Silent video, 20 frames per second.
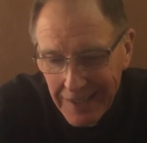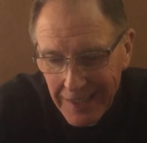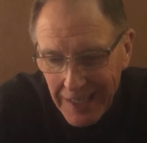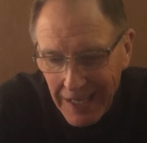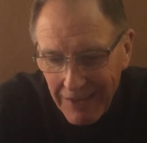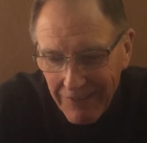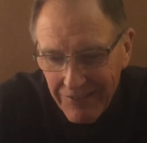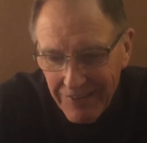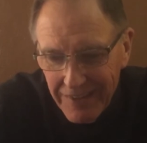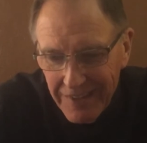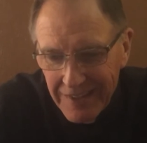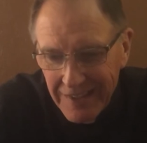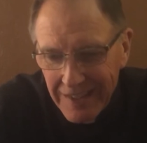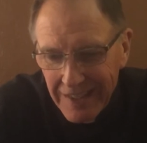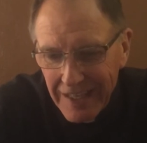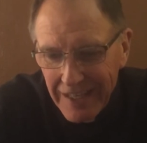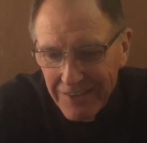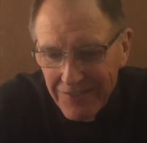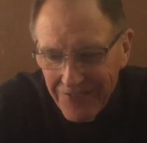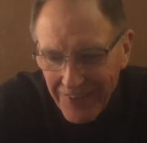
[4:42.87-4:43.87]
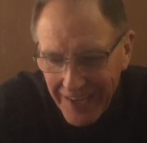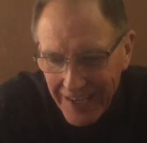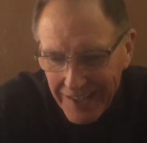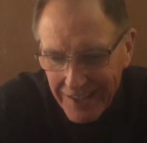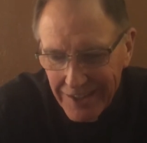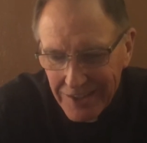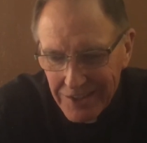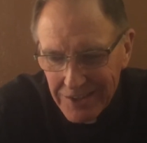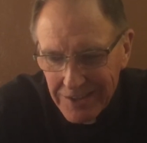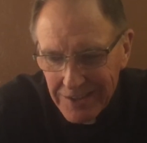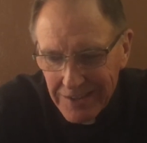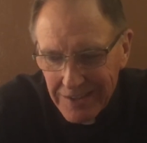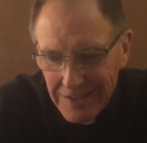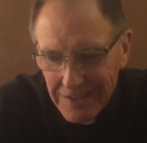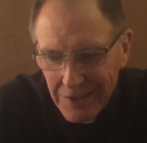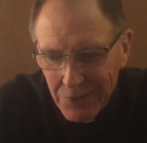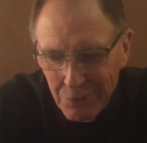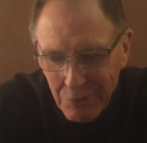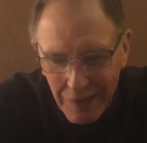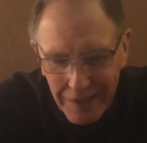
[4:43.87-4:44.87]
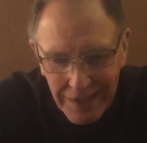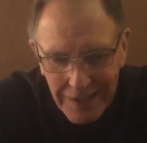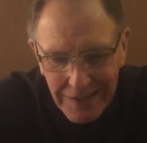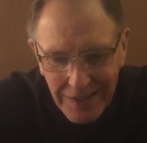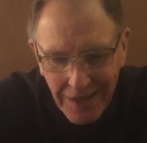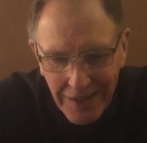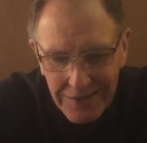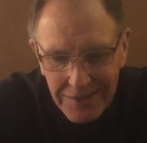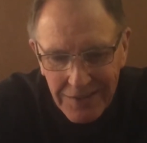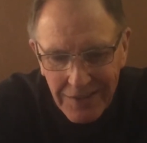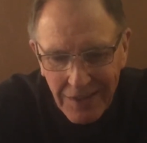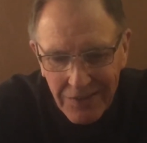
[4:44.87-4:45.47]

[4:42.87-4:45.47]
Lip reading: have an advantage in recognizing